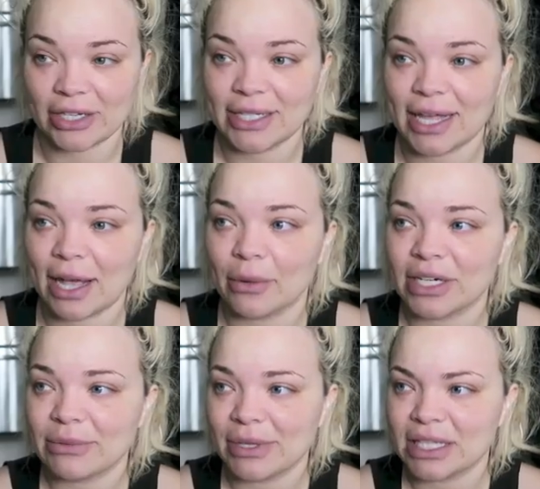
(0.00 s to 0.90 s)
Today I
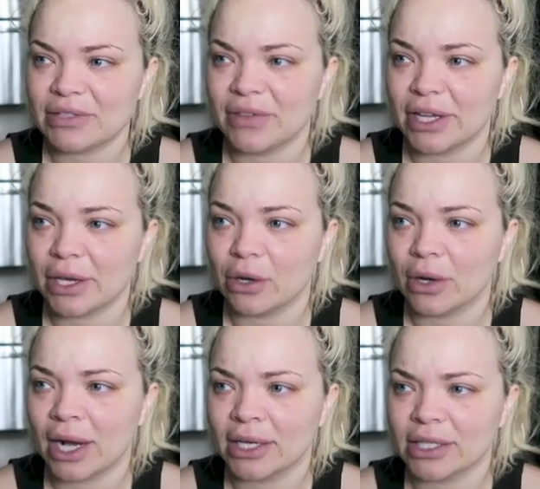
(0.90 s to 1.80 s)
wanted to make this video
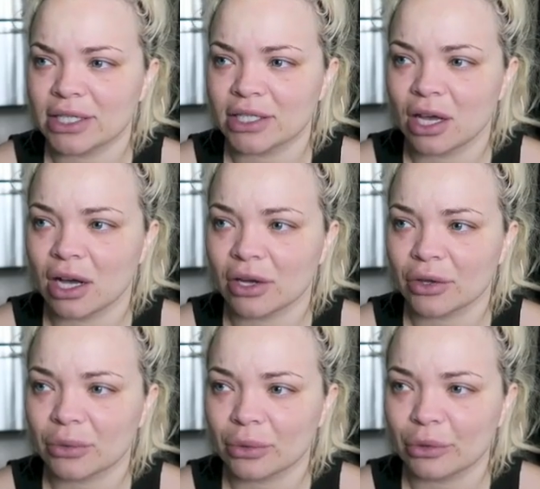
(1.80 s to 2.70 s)
kind of to talk
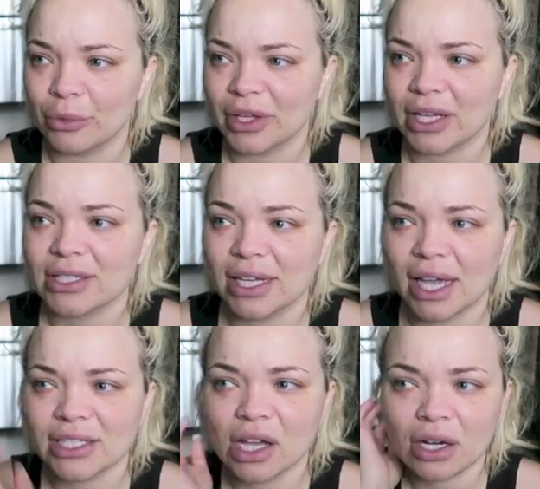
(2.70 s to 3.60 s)
through, because
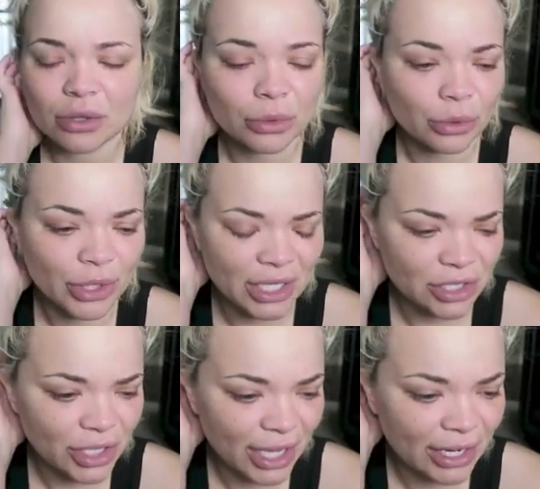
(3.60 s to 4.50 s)
I talked through
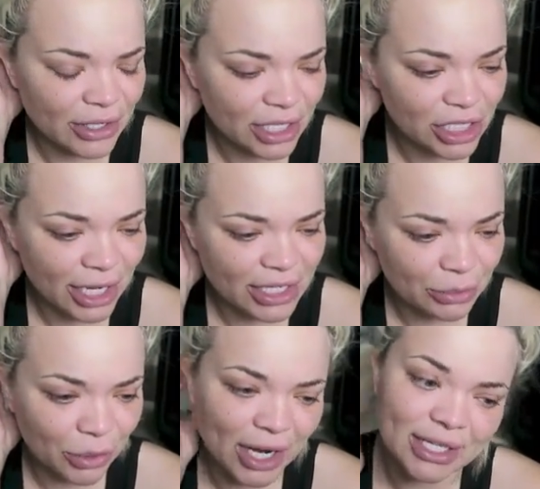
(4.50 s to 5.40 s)
yesterday, and I was actually kind of
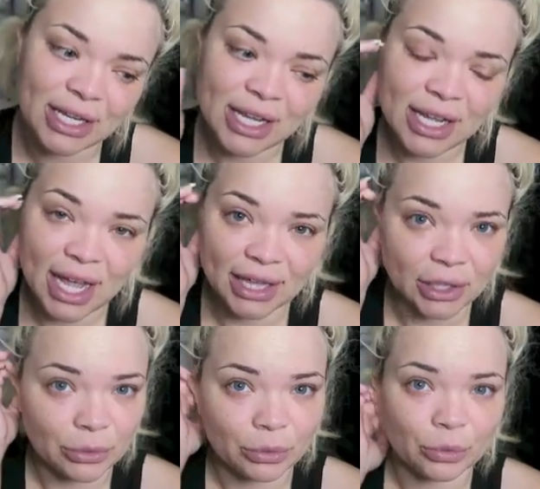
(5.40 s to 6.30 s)
surprised at
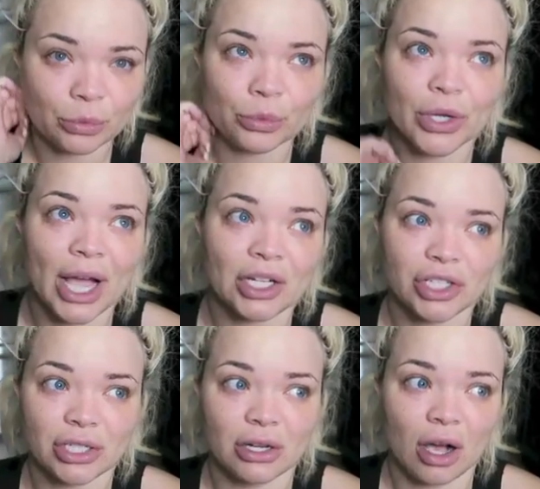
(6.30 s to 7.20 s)
the
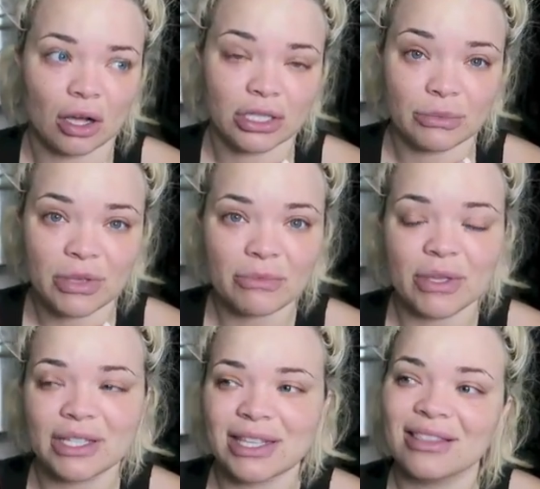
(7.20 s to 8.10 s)
reaction to me,
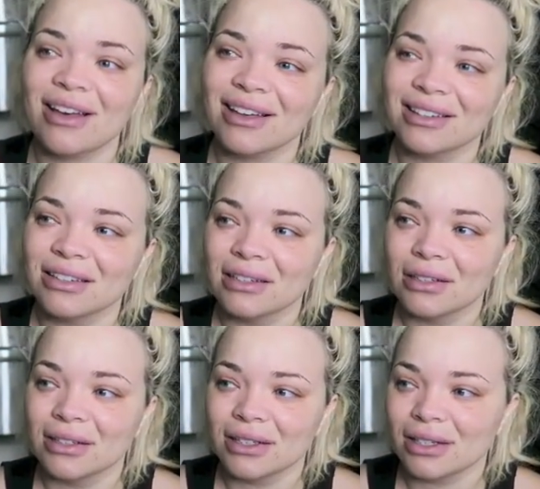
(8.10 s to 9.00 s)
because I thought,
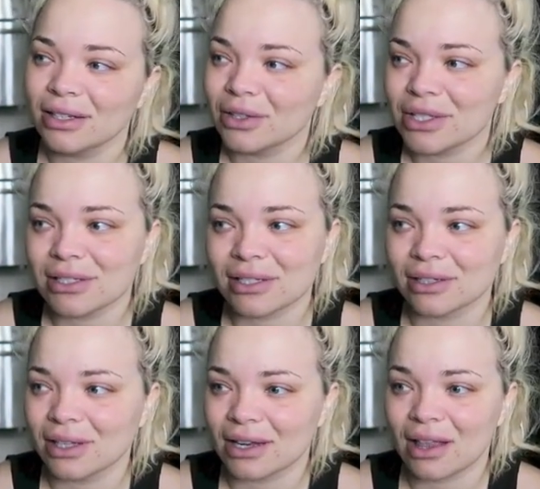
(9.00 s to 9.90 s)
you know, this is
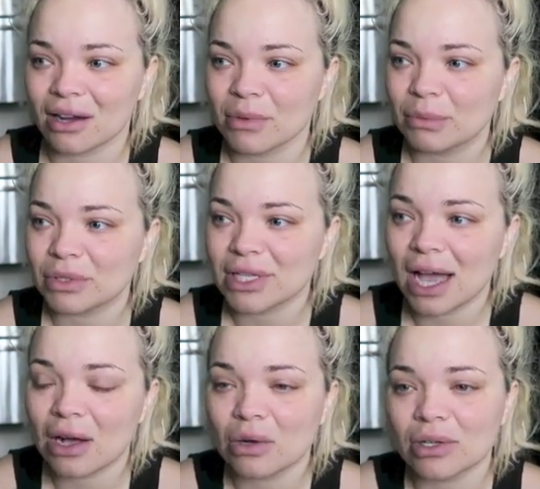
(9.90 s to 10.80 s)
going to let a lot of people
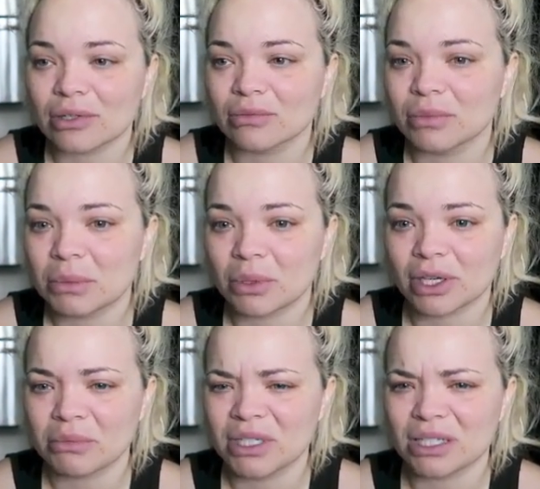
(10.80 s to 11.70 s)
down, and people are
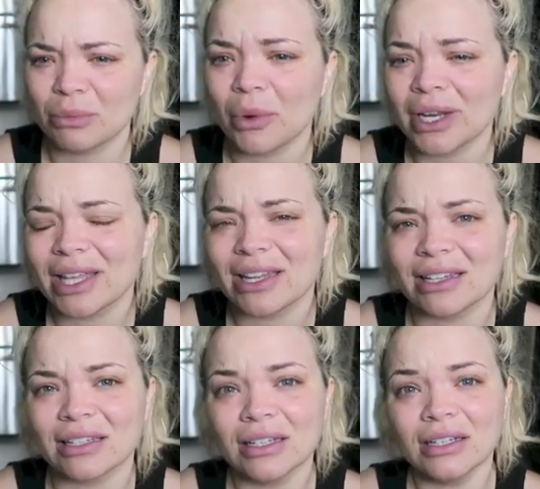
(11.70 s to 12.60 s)
going to be disappointed, and